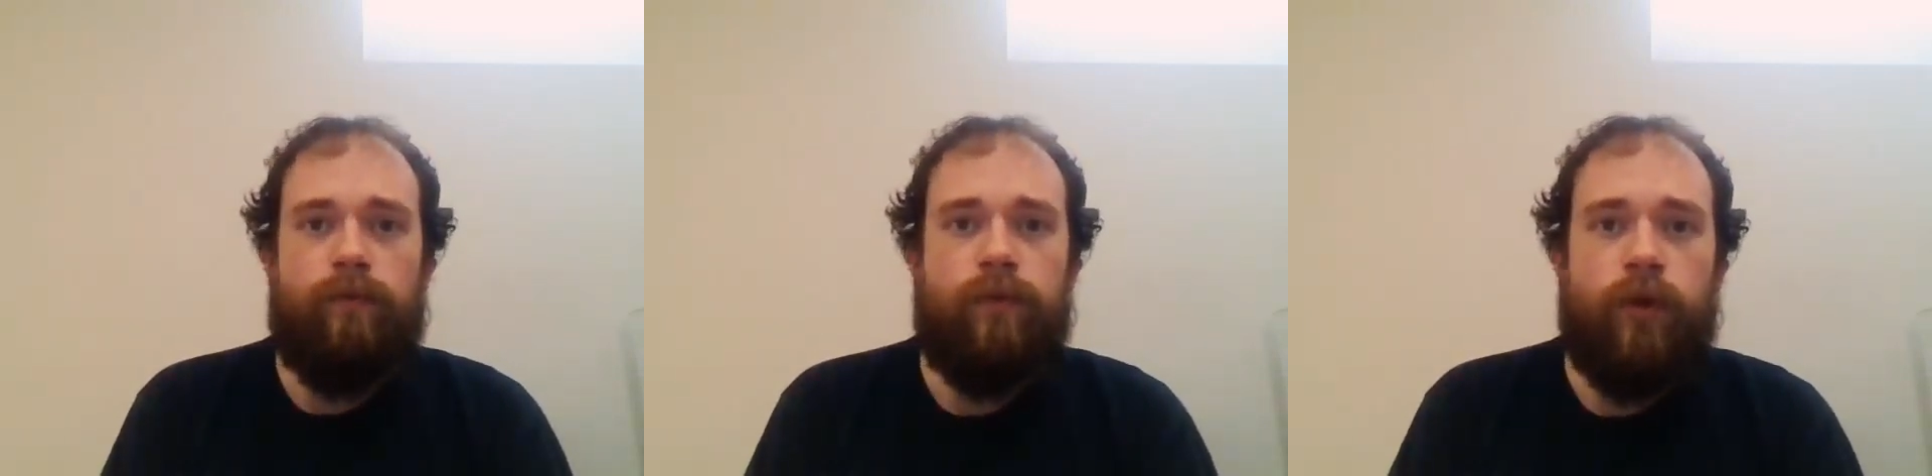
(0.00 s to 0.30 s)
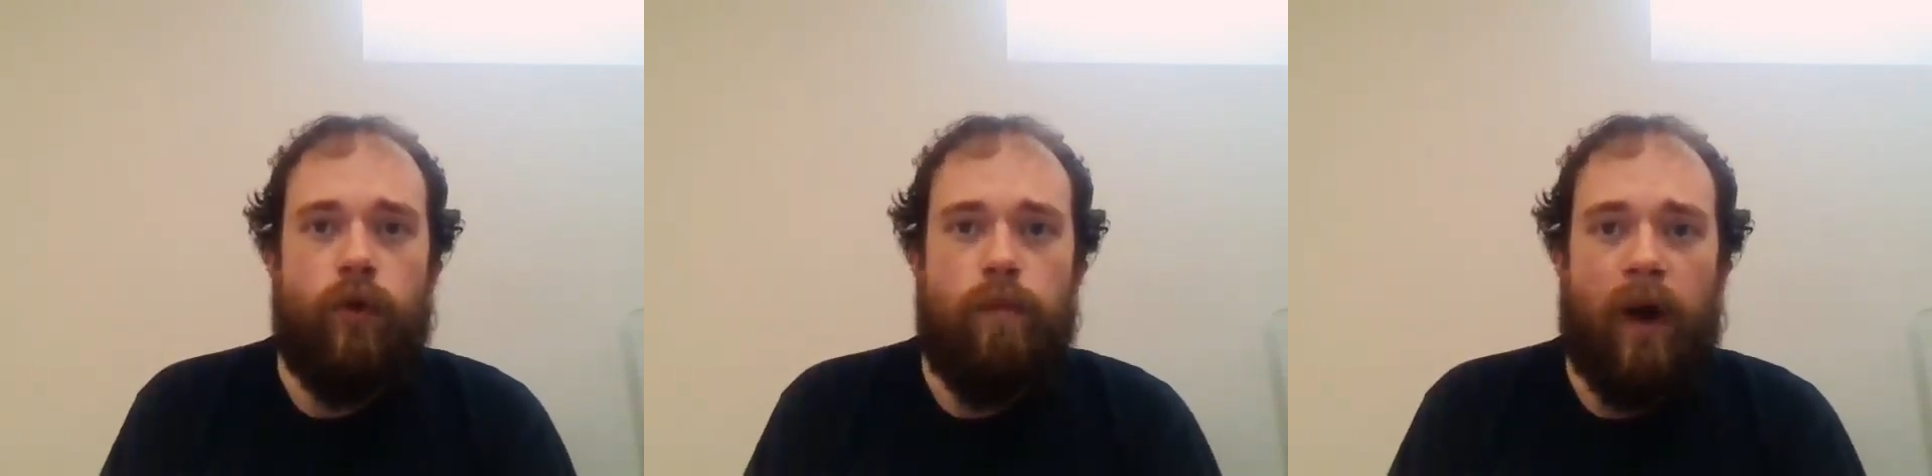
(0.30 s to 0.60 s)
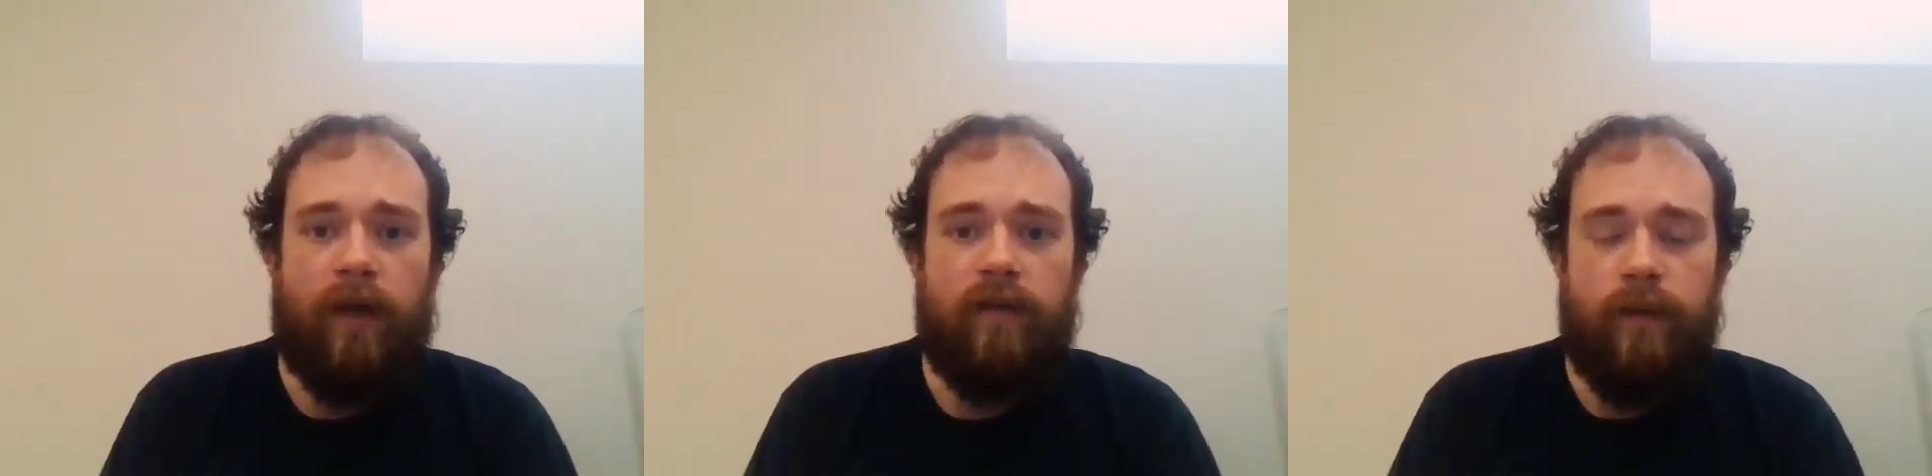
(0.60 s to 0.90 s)
two
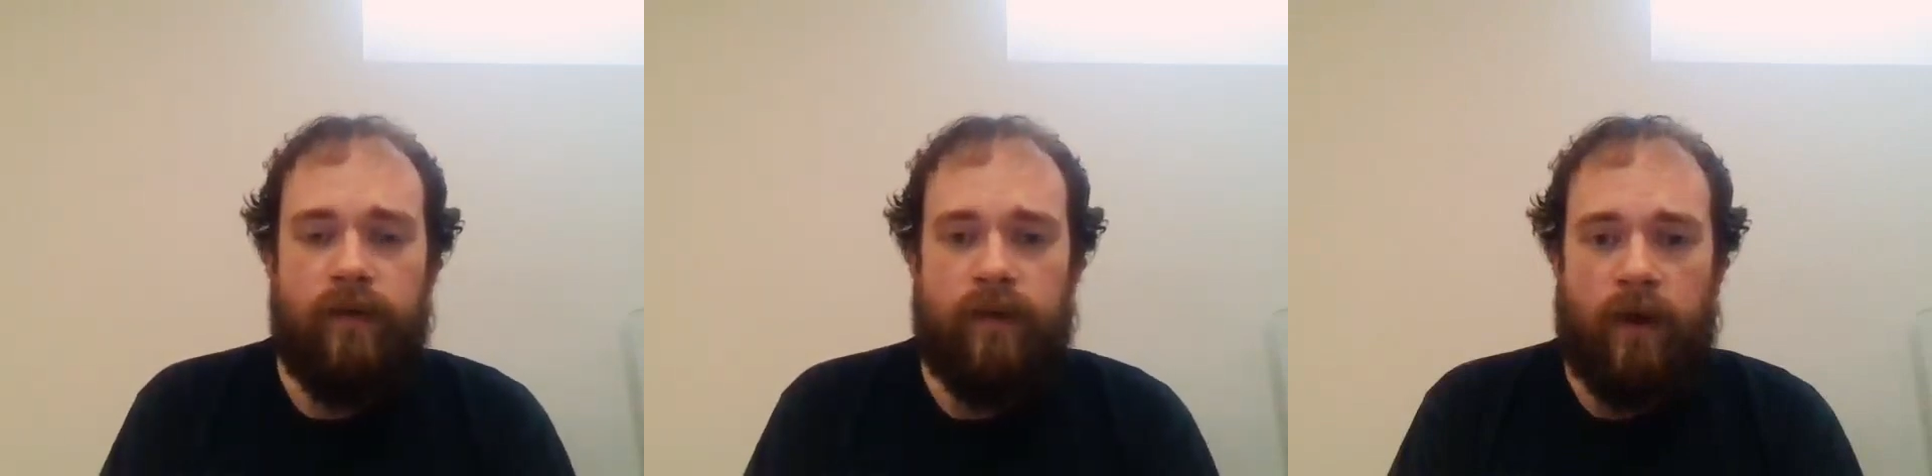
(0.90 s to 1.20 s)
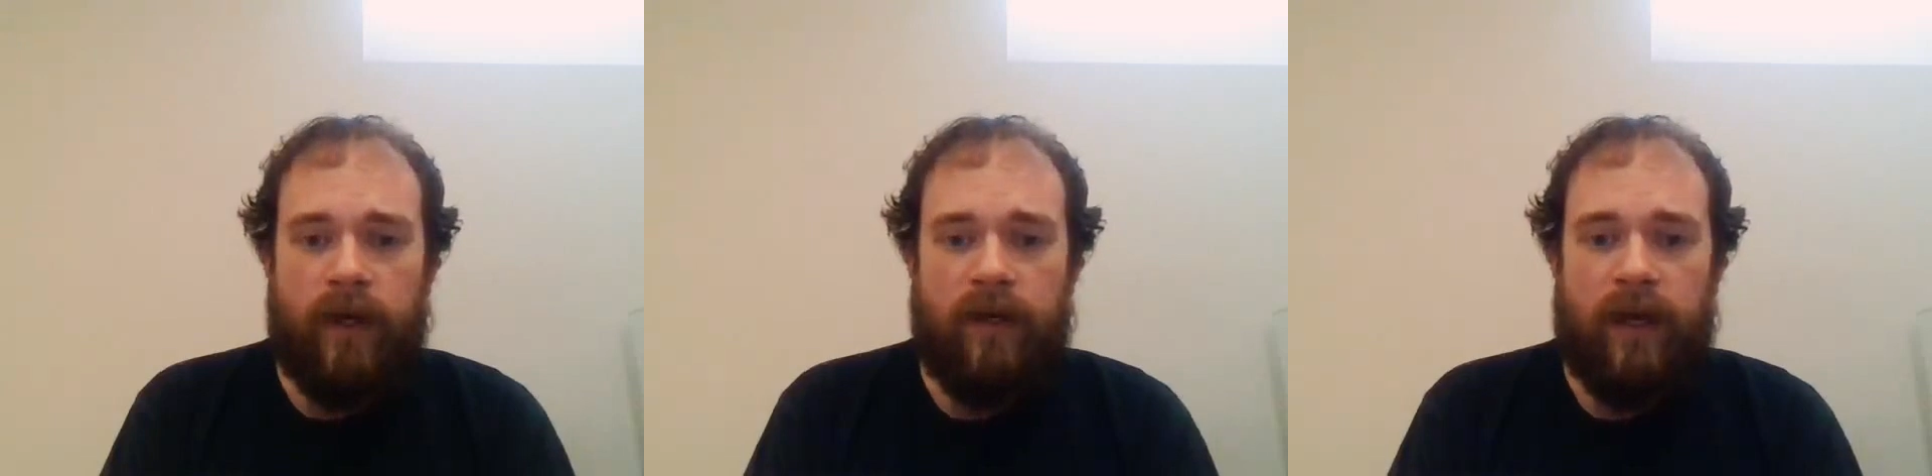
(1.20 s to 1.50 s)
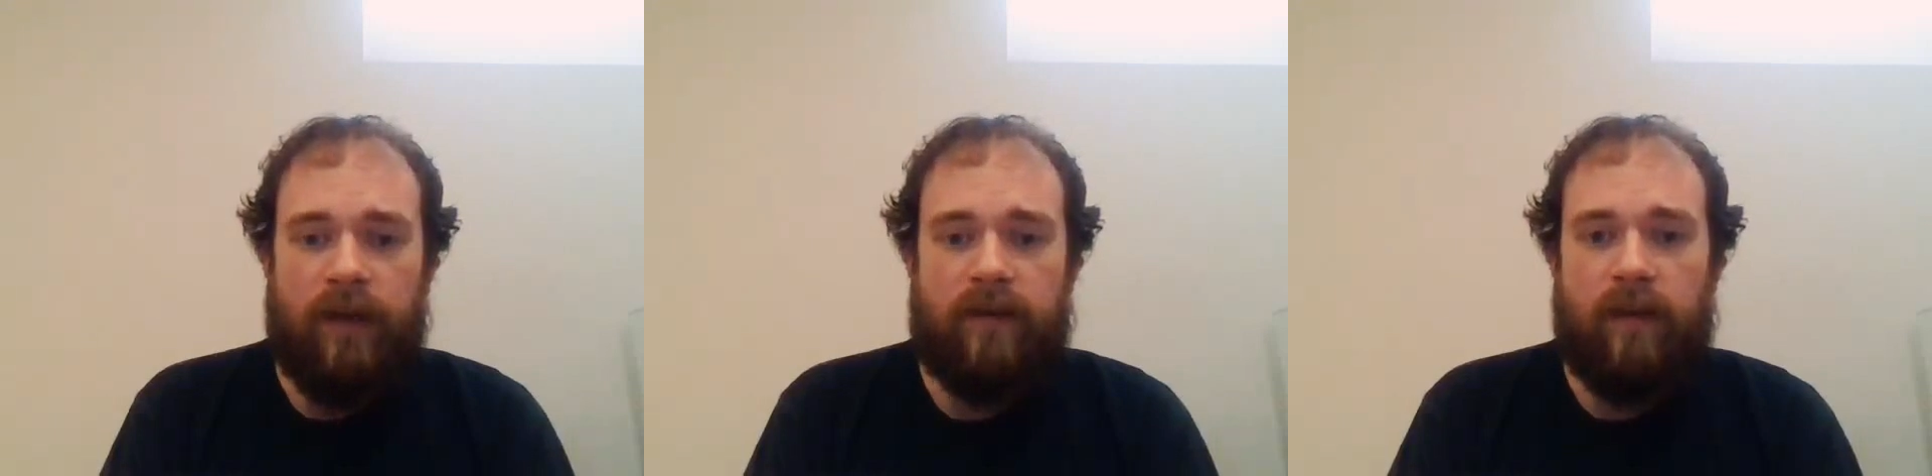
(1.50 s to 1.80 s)
possible starting
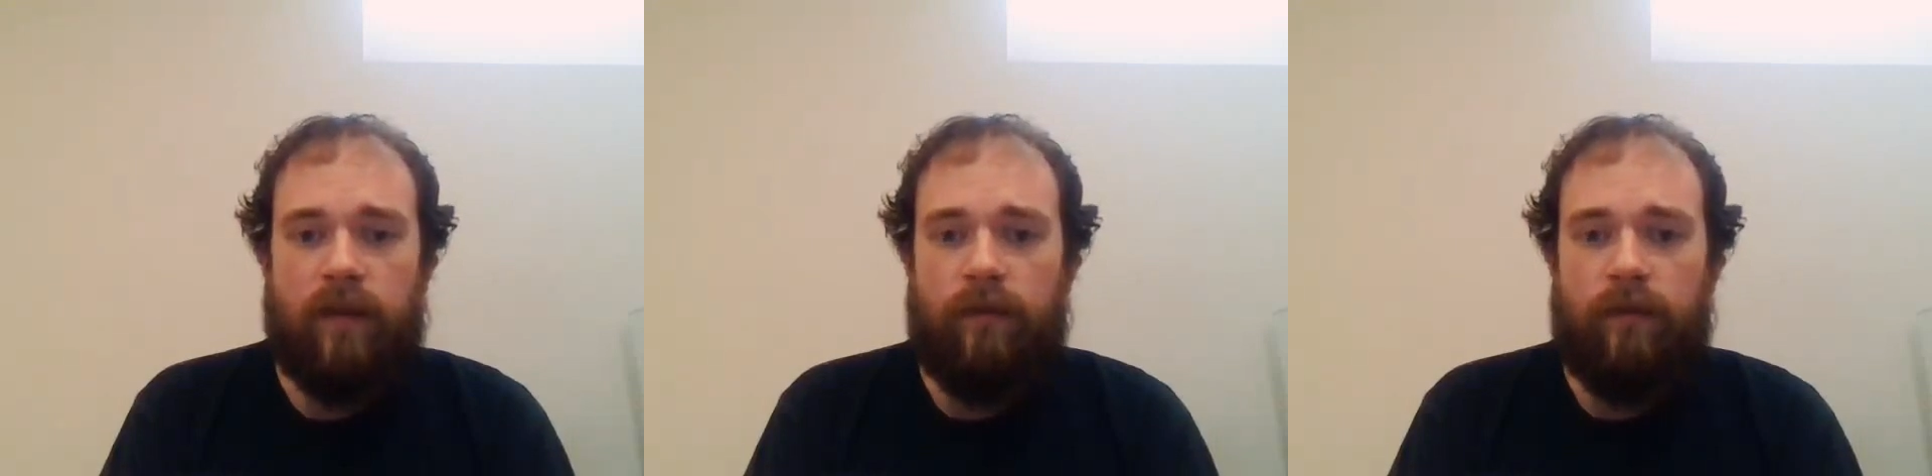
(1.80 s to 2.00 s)
dates and